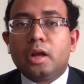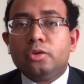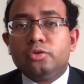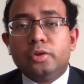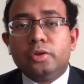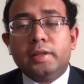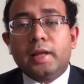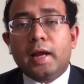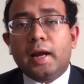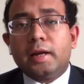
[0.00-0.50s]

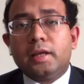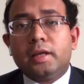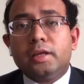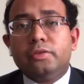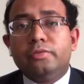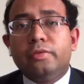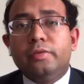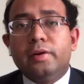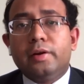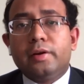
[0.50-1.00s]
So in that
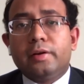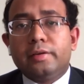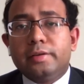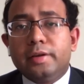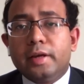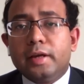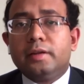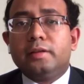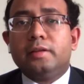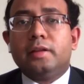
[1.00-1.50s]
case, we will
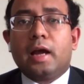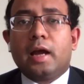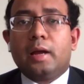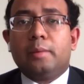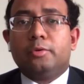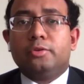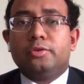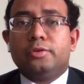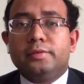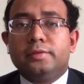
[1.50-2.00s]
reject the
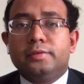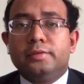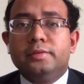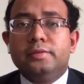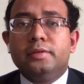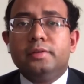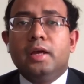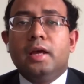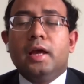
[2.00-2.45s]
hypothesis